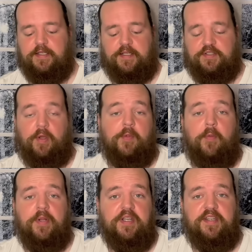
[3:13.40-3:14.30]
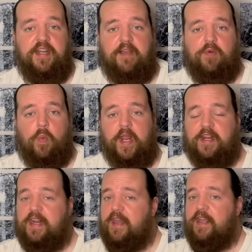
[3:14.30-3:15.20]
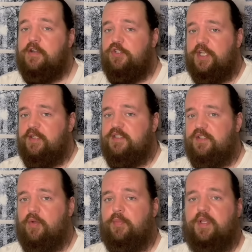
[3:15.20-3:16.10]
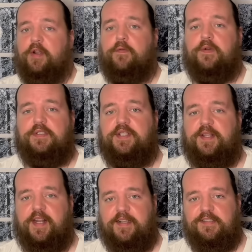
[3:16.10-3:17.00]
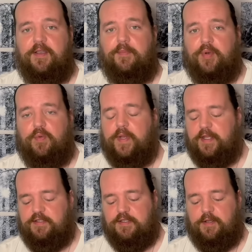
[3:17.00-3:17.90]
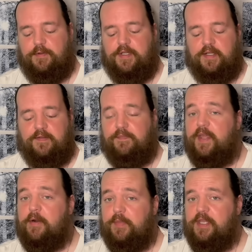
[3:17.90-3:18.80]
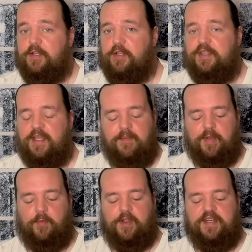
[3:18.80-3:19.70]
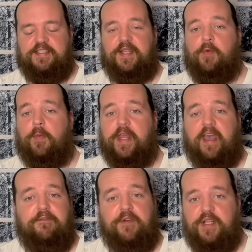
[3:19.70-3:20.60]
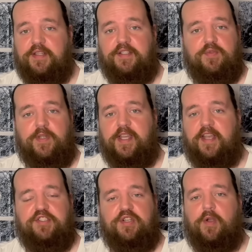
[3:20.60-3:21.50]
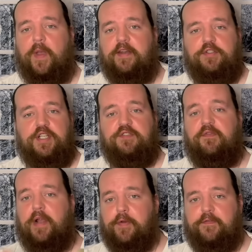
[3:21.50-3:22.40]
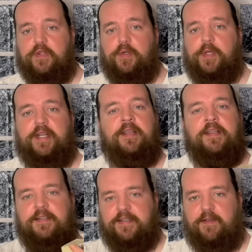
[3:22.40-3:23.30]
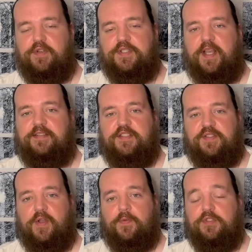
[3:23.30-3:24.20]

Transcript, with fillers: So I'm hoping you did have a win, and that energy could still bleed over into the next couple of weeks. So that'll be a good thing. But we're going to see what we have for you this week. As you know, energy is very fluid, never set in stone.